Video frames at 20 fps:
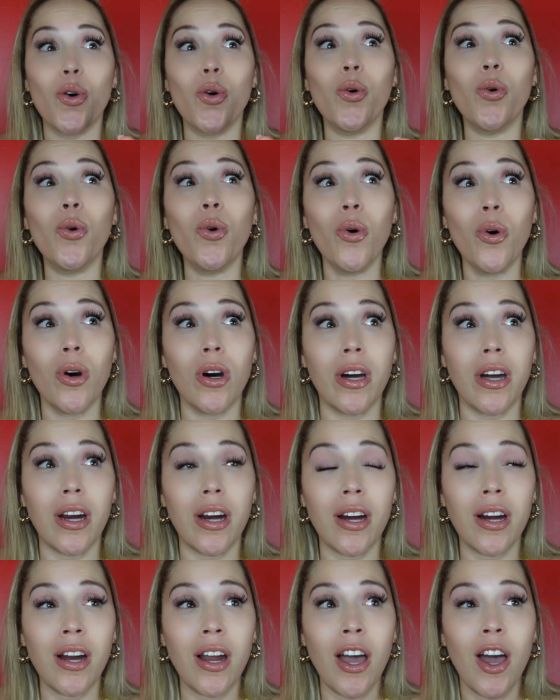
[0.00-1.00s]

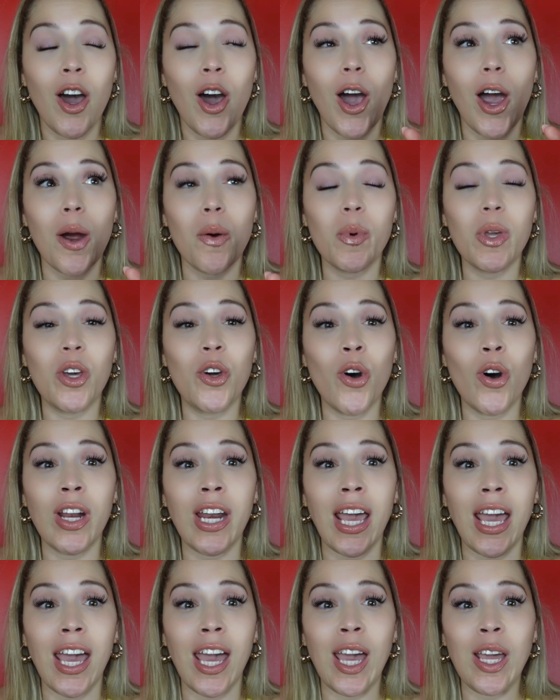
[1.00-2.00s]
Or are we going
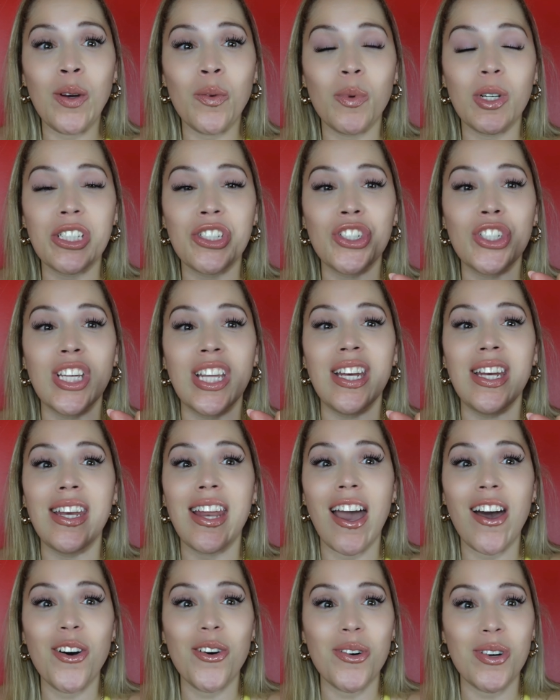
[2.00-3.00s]
to end with
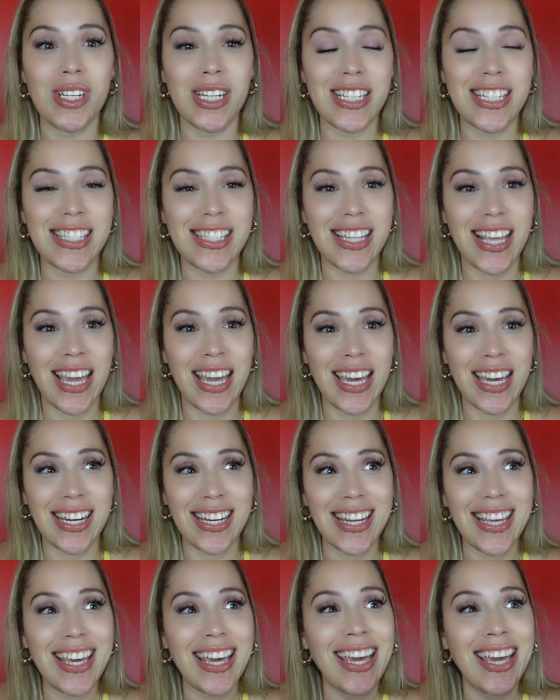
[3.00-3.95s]
Shanelle on the stand